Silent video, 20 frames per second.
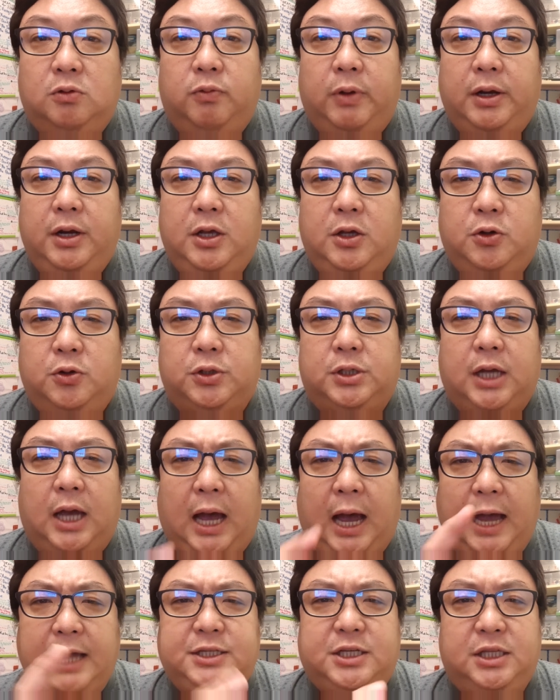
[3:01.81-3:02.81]
very good
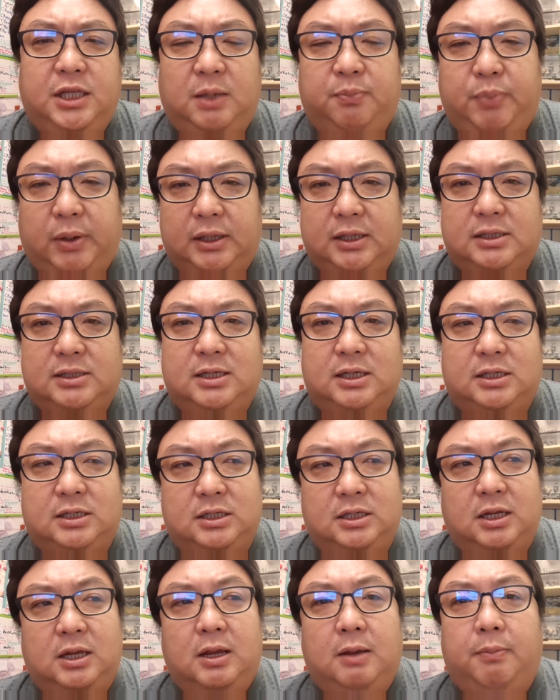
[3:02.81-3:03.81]
hygienic
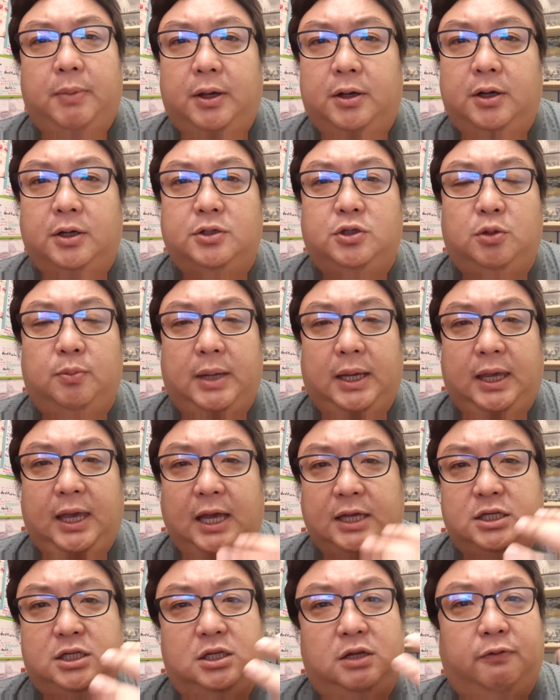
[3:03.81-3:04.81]
practices because you may
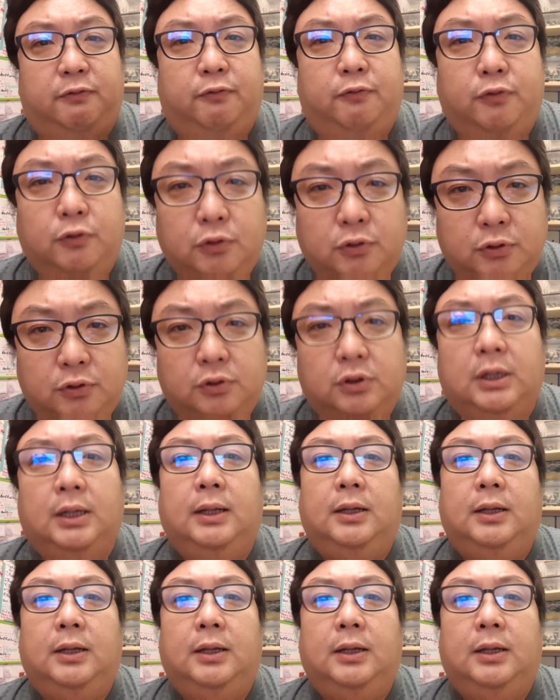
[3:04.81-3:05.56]
catch the flu,